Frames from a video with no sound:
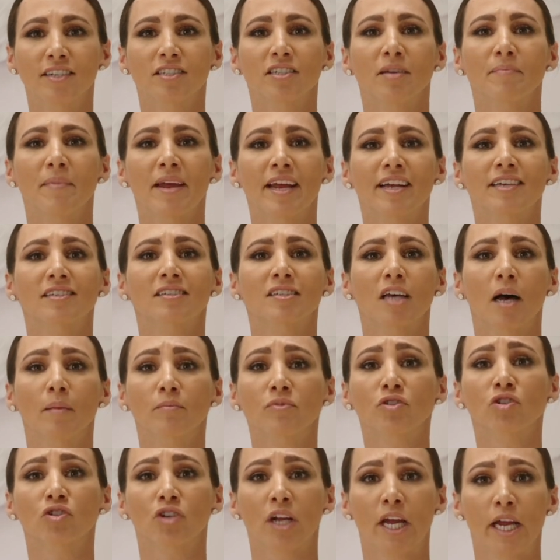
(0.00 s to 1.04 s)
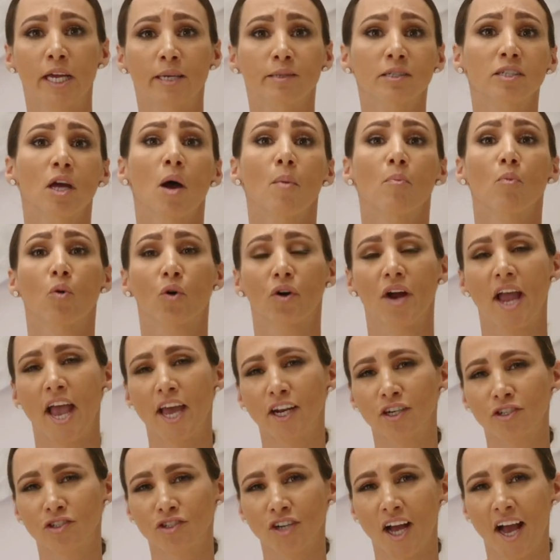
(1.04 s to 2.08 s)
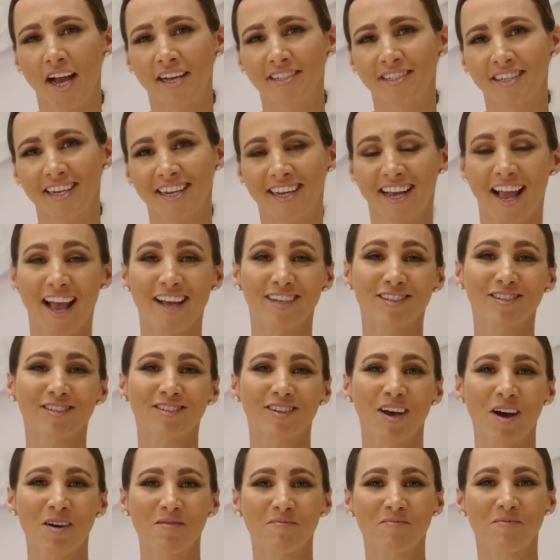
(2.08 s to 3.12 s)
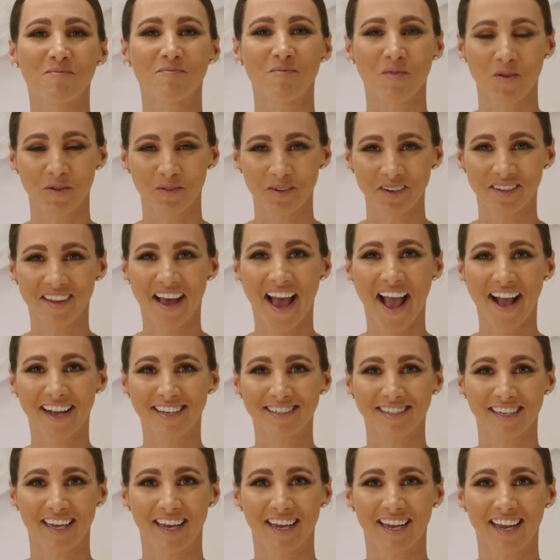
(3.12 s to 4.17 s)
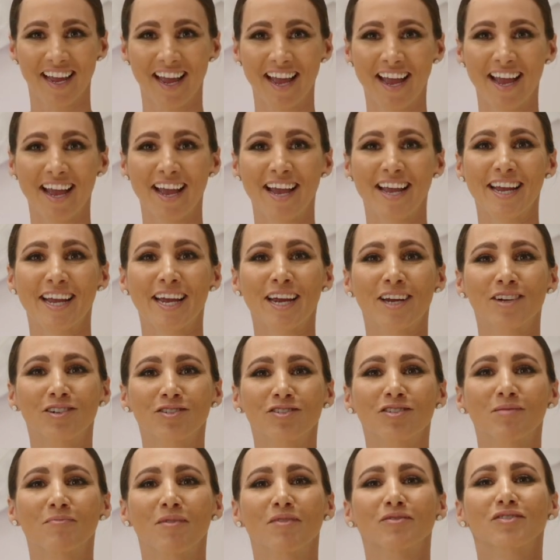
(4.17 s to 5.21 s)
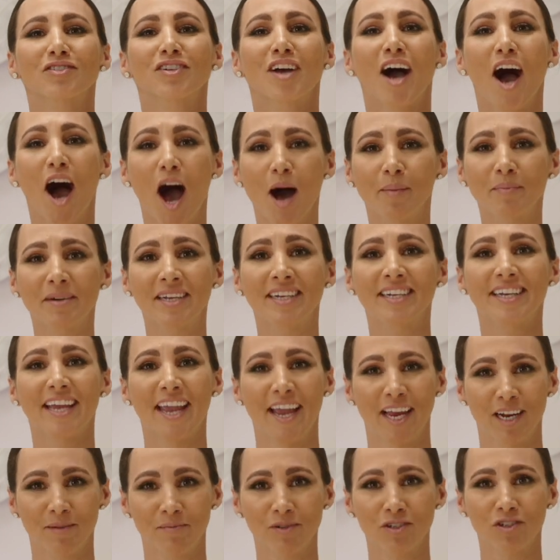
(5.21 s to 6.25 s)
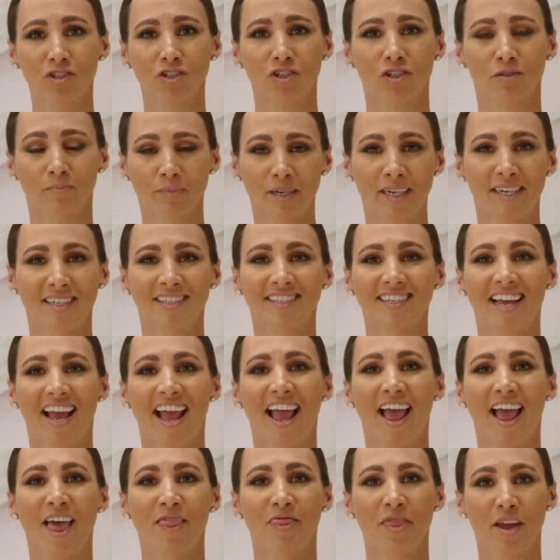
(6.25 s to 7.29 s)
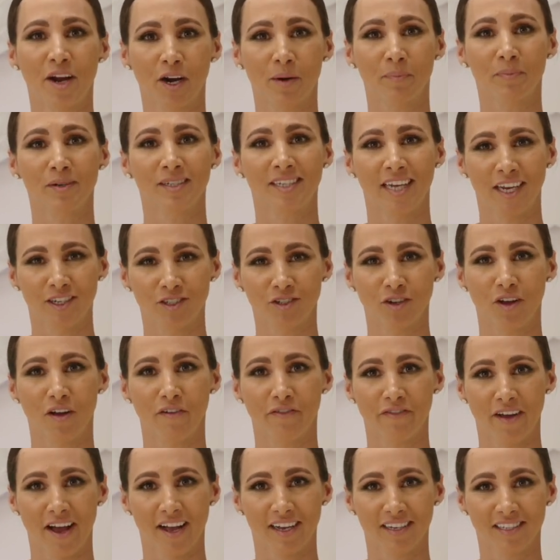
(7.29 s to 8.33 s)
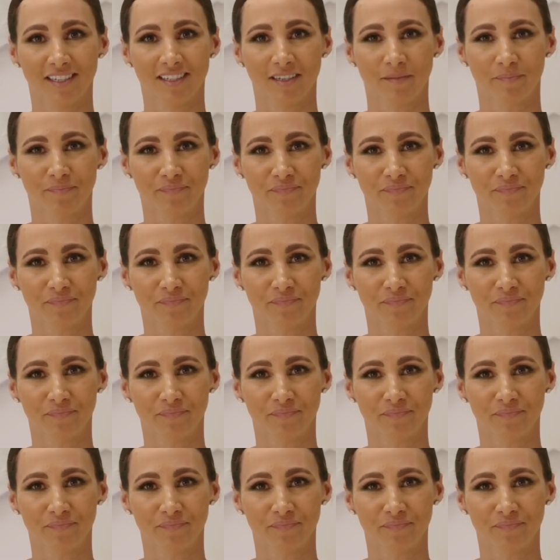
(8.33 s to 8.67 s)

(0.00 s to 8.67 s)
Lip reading: to make some strains more energizing and some more relaxing. Here's the most common cannabis terpenes and their potential effects.